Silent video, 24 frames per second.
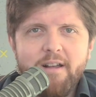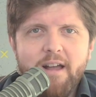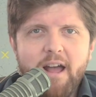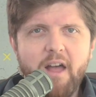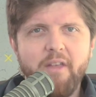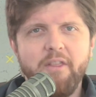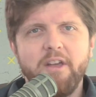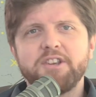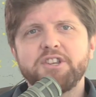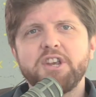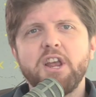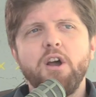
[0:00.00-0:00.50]

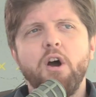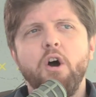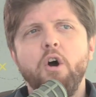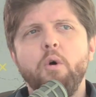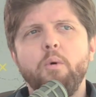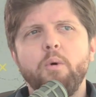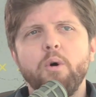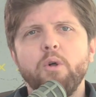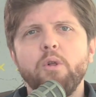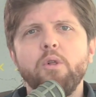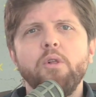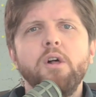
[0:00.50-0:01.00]
And they say, oh,
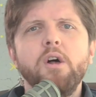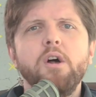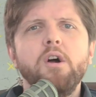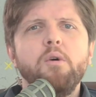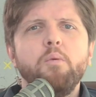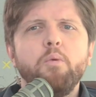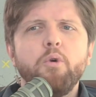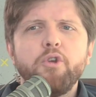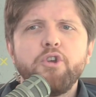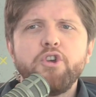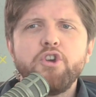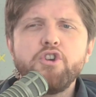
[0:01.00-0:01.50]
well,
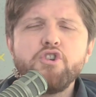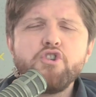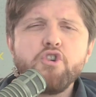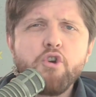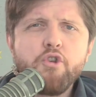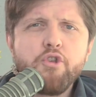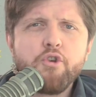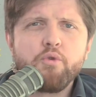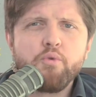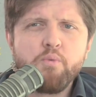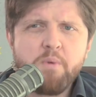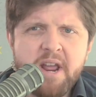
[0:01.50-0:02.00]
well,
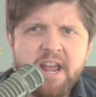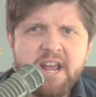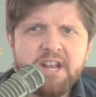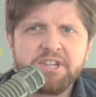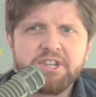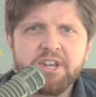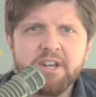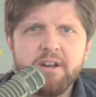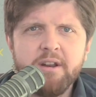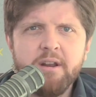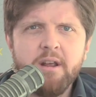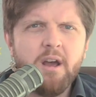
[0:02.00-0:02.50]
you're the
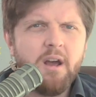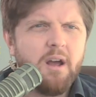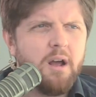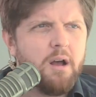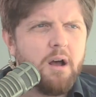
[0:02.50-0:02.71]
reason.